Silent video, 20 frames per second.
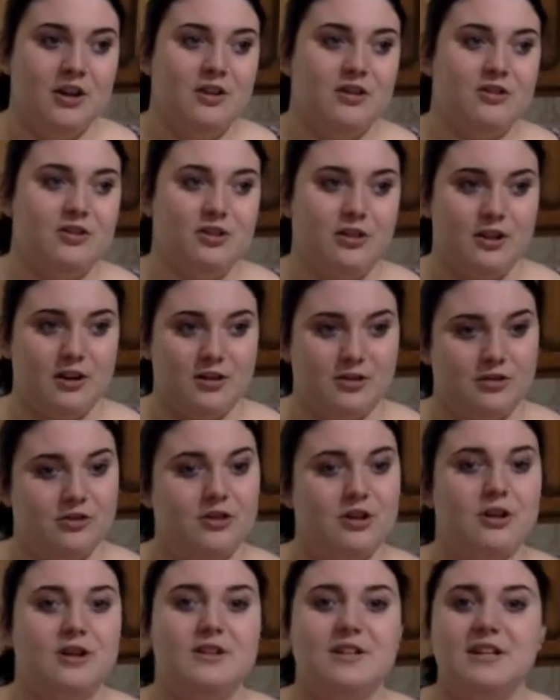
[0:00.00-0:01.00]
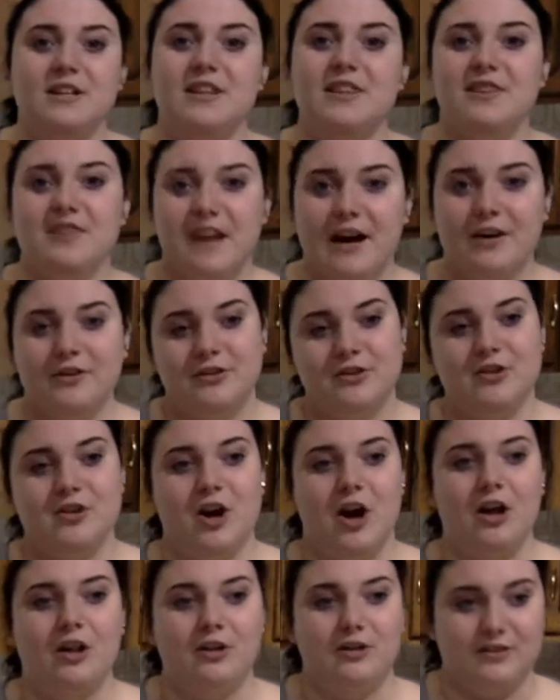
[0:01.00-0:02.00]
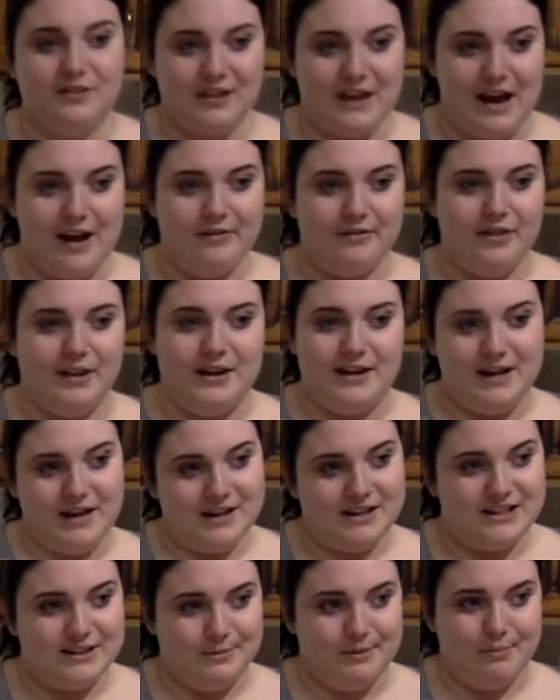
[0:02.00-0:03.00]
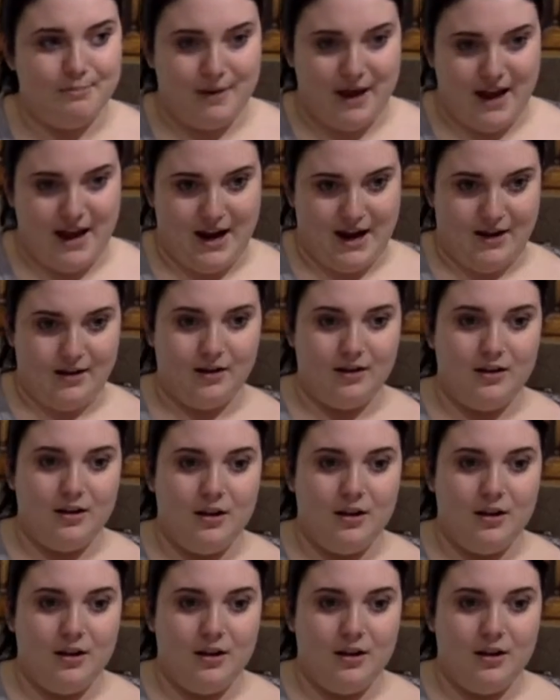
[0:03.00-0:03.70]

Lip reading: So there's $13,000 left that needs to be paid.